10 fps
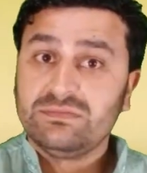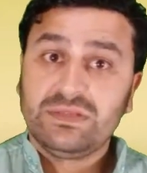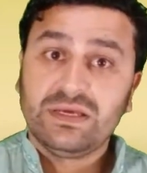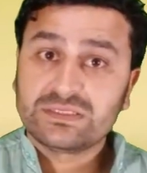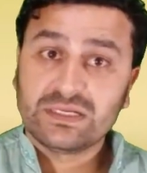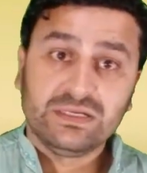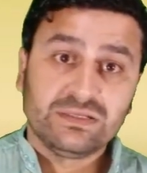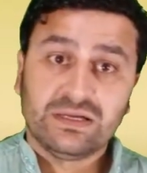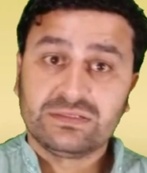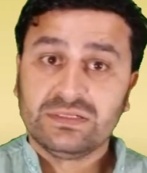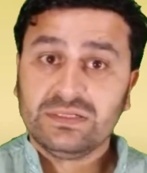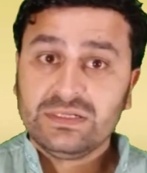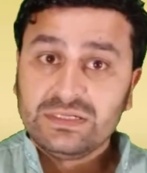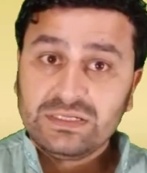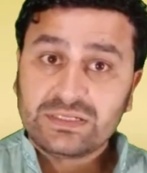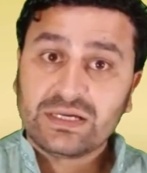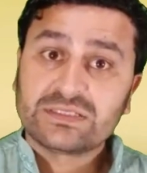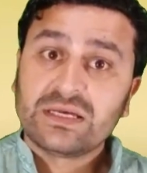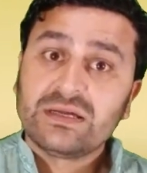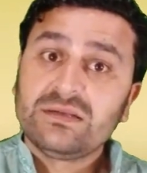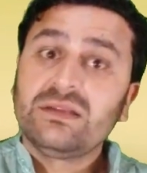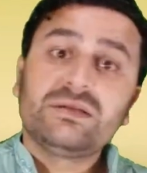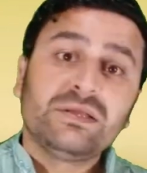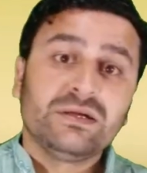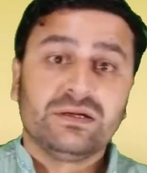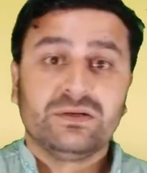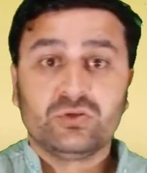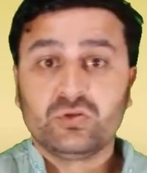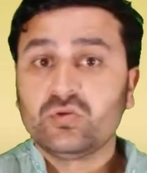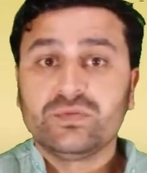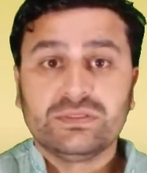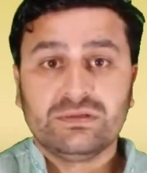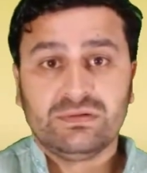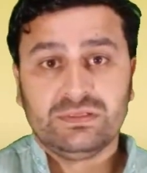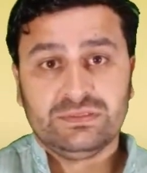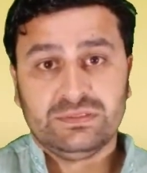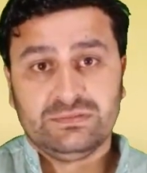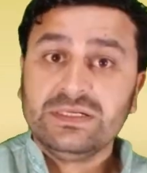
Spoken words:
They are saying that it has nothing to do with the religion.